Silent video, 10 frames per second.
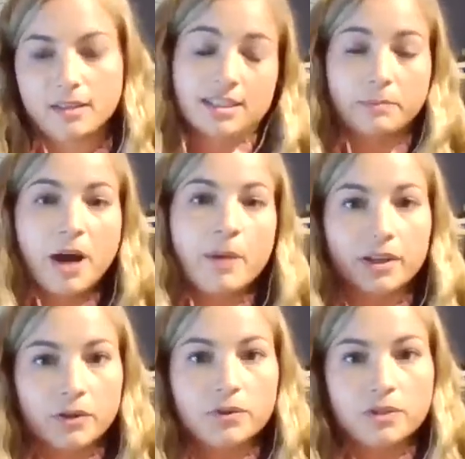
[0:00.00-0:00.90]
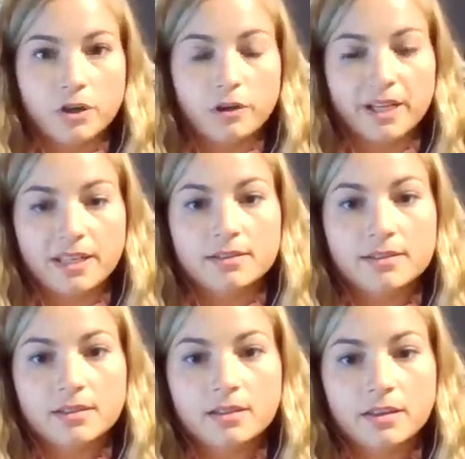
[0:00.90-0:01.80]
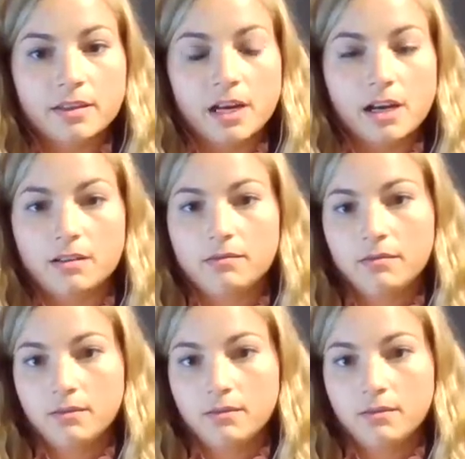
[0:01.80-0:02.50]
it's the public who determines the